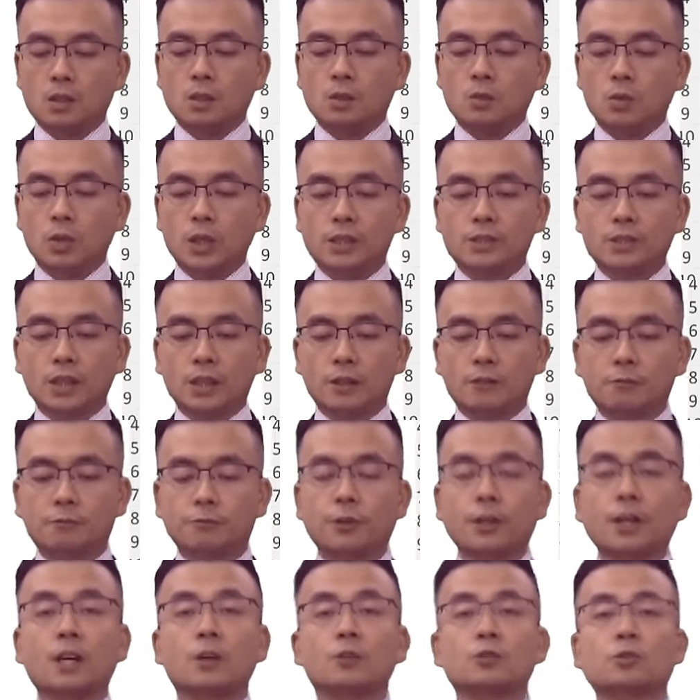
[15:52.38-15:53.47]
We take
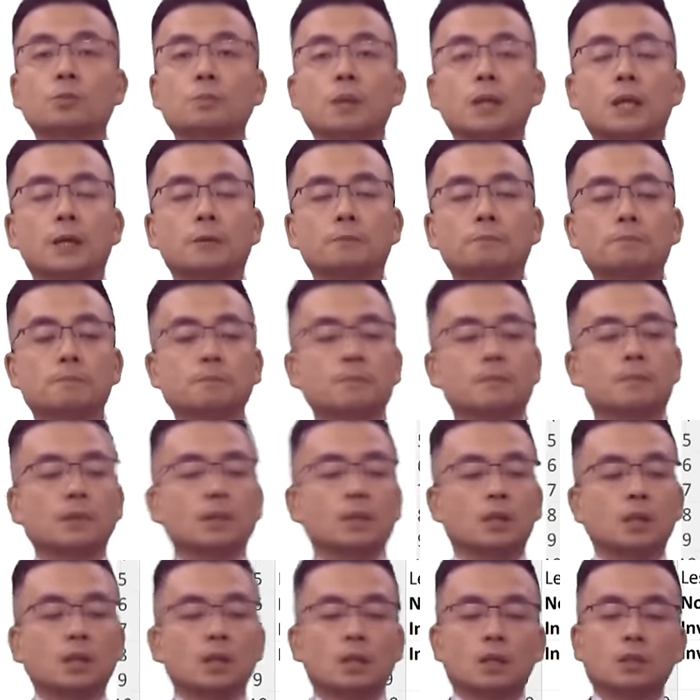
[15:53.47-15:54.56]
300 million.
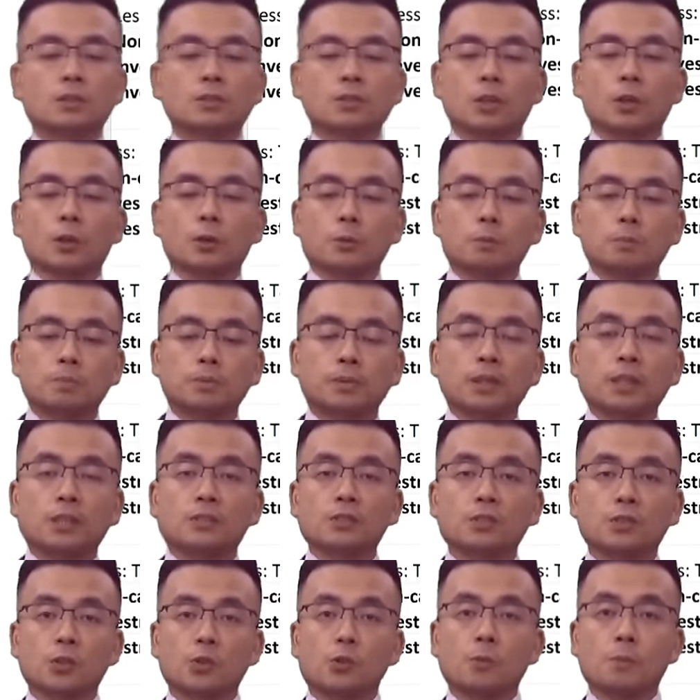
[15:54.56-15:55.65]
So
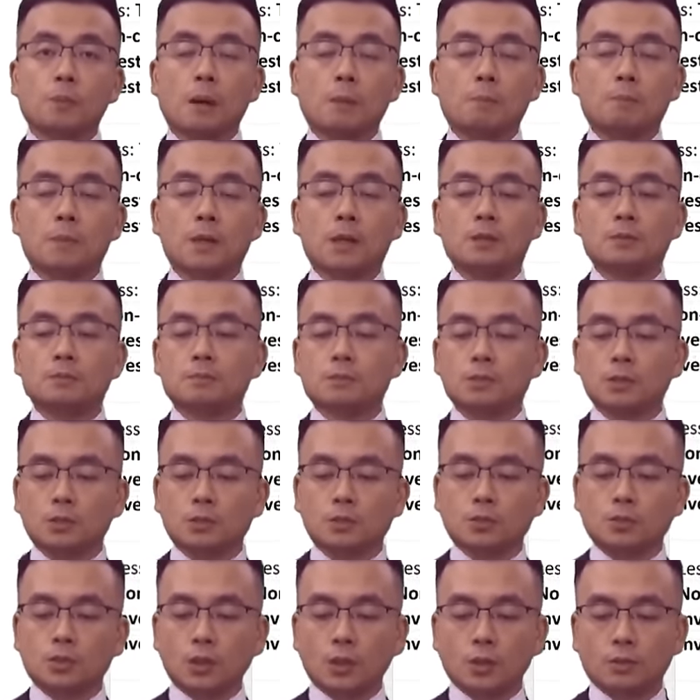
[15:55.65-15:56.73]
please do remember, you
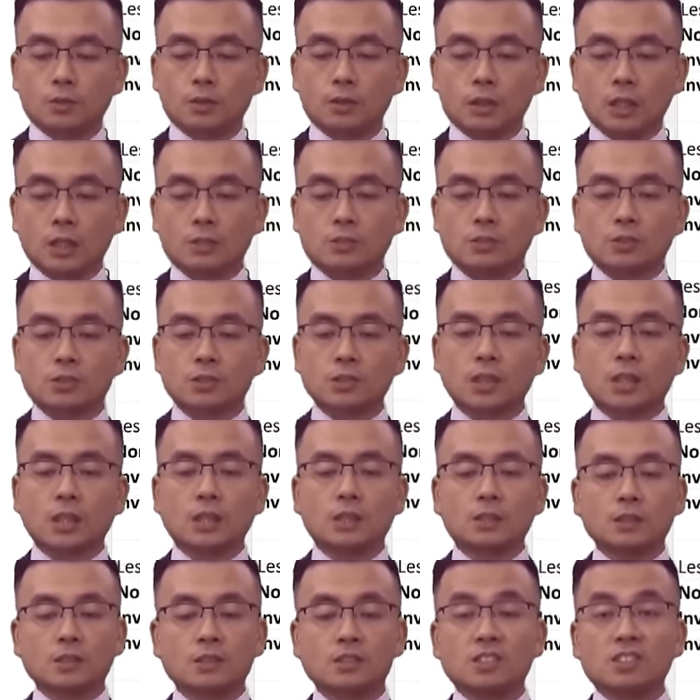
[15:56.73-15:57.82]
don't need to say
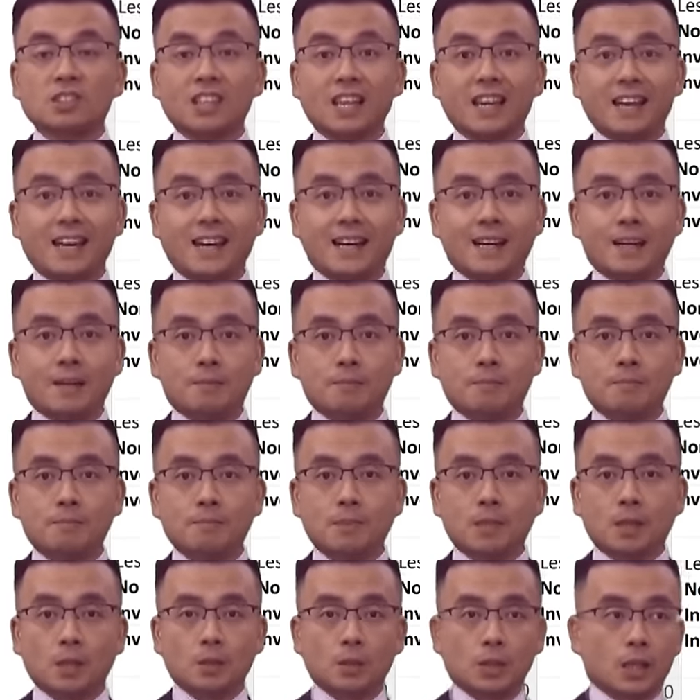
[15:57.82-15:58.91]
this is M,
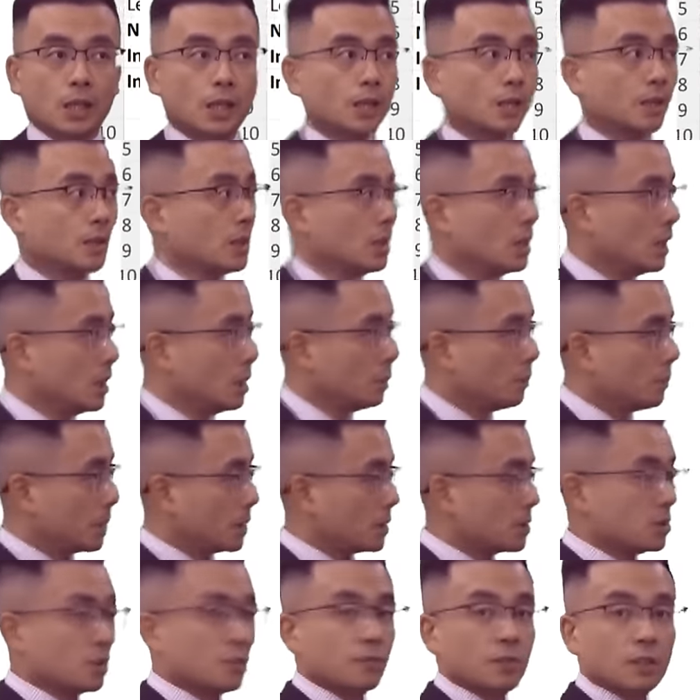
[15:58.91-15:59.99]
okay,
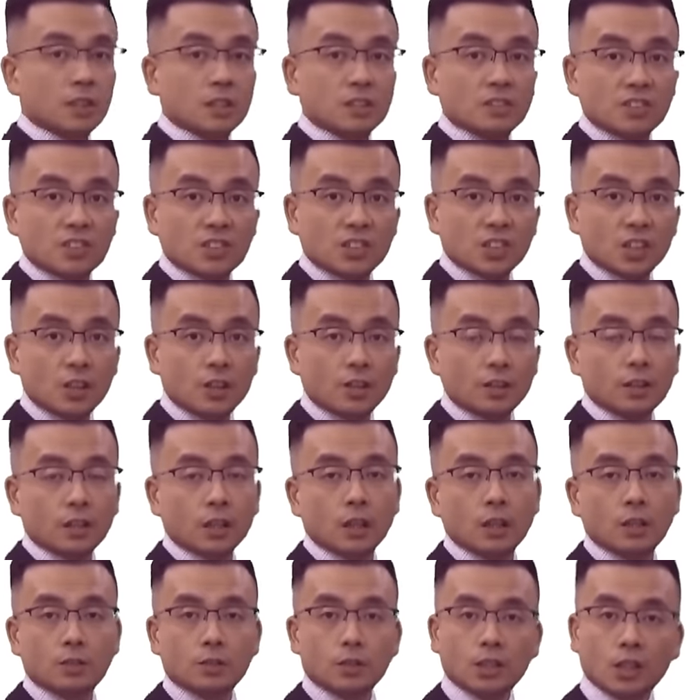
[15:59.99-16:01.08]
because if you insert
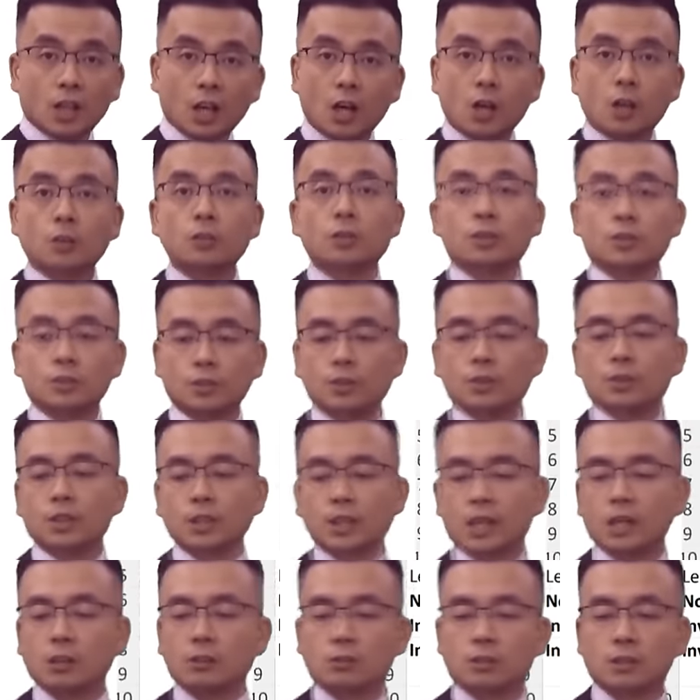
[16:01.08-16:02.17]
that, you cannot do the
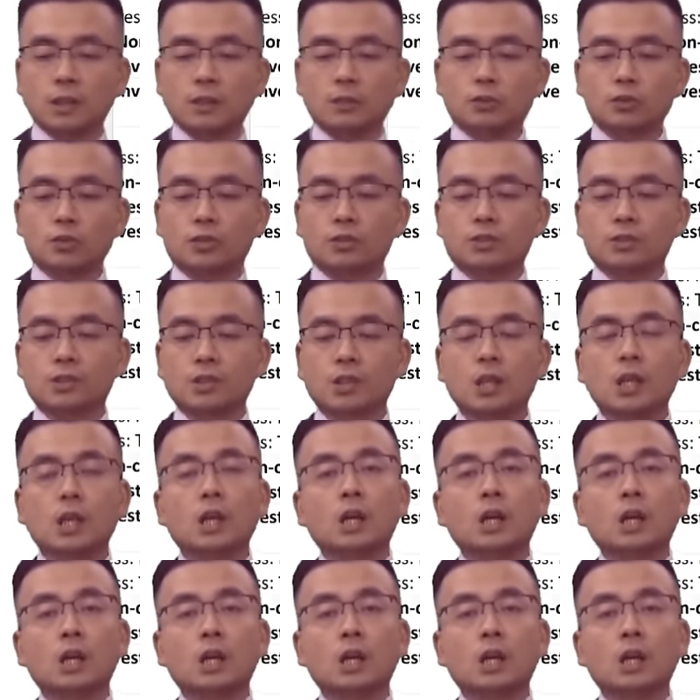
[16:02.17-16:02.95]
calculations.